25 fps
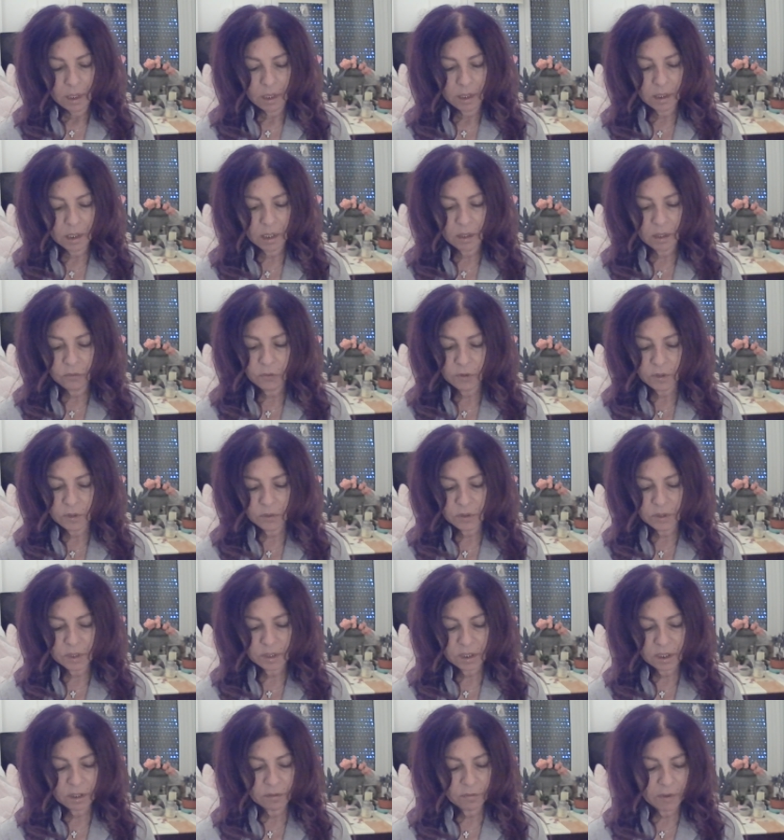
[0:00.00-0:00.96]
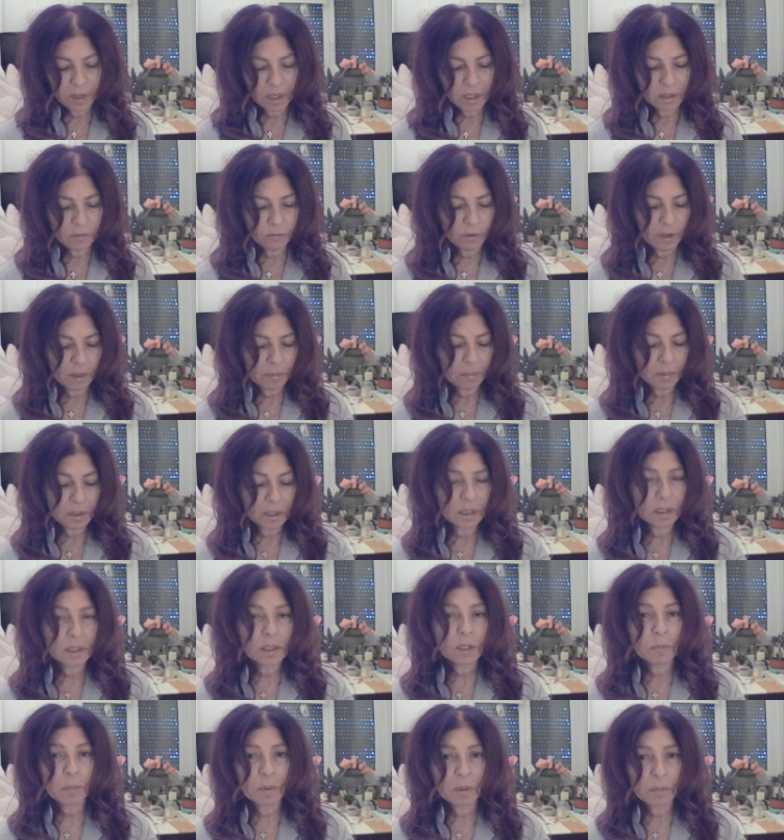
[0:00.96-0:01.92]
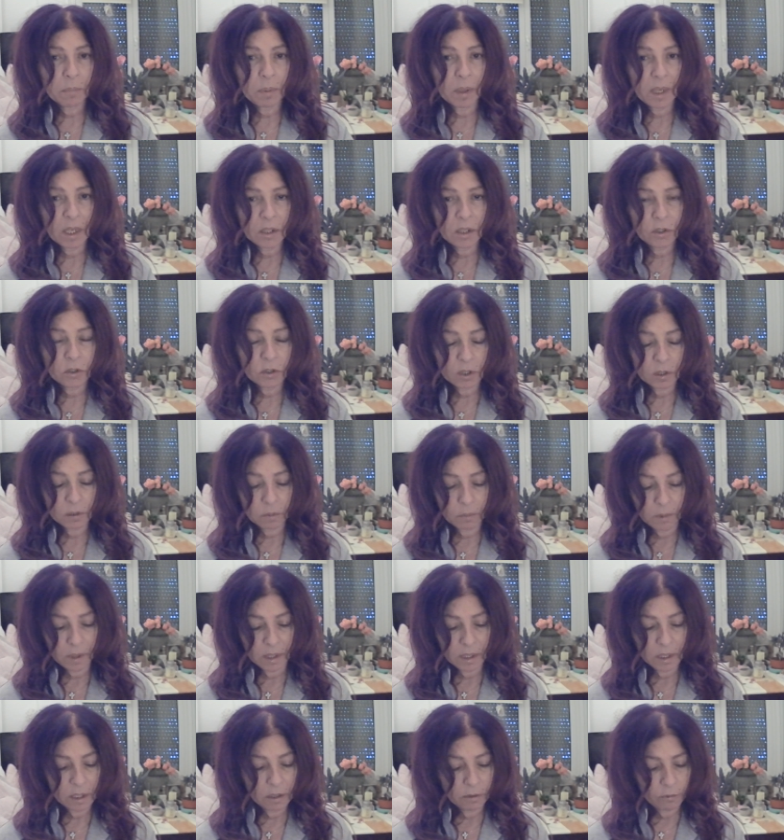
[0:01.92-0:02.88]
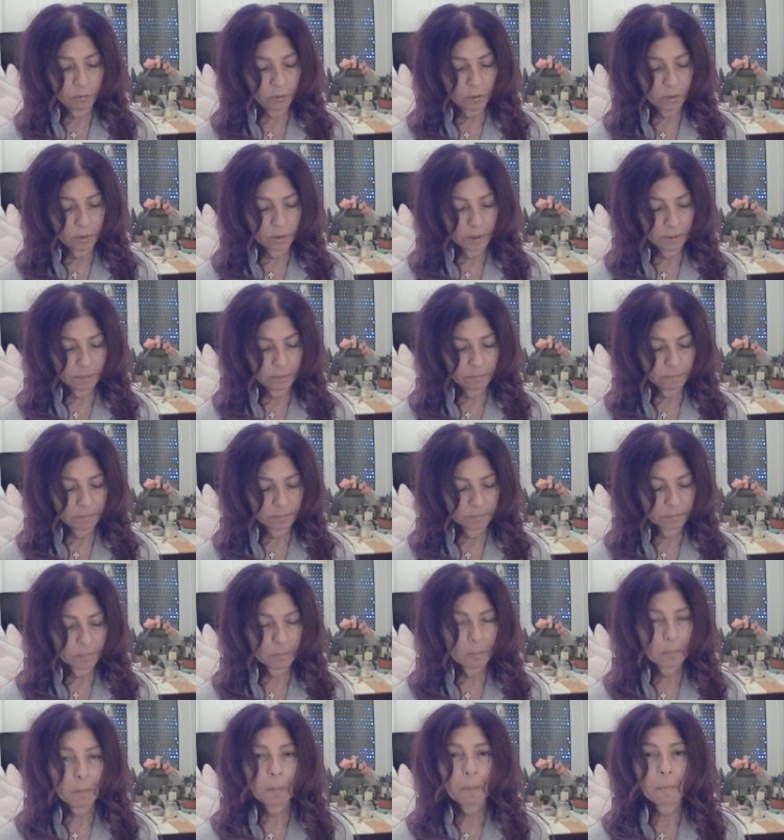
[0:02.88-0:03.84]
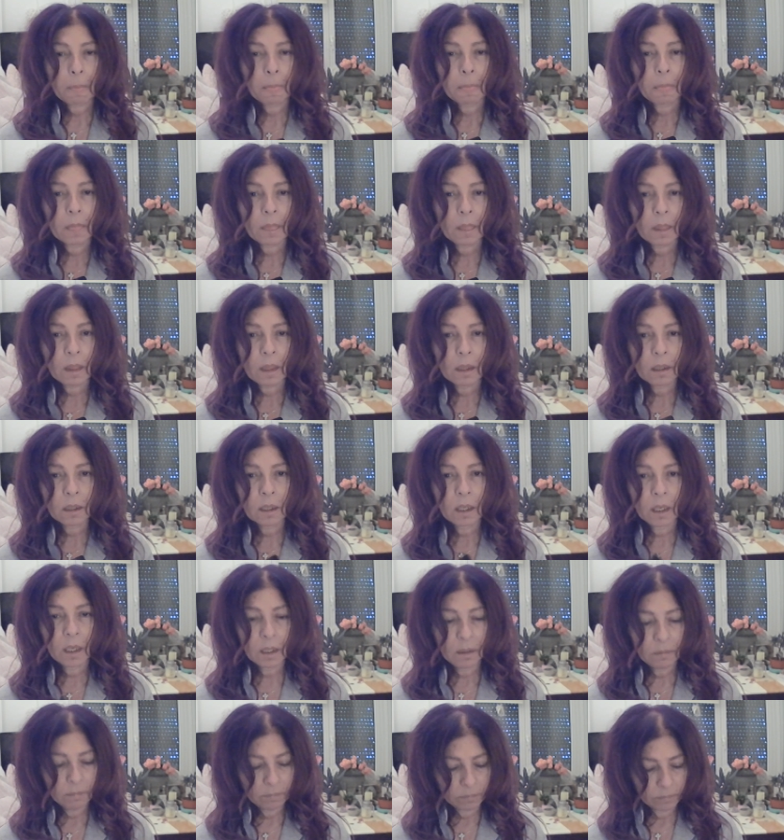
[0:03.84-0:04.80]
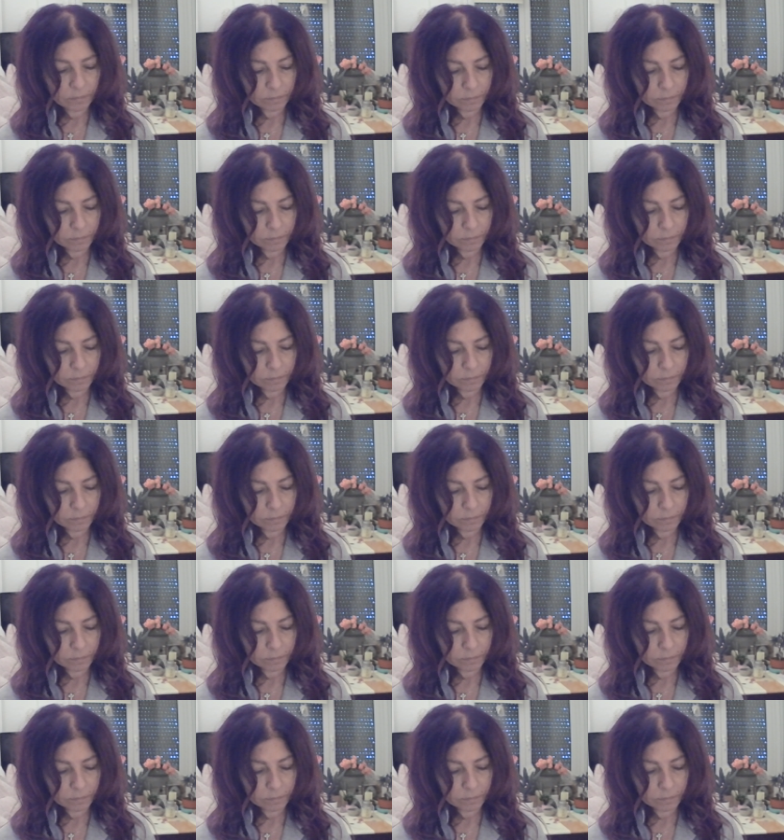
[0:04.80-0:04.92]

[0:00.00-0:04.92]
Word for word: And I feel this divine feminine has been patient waiting for you. Okay?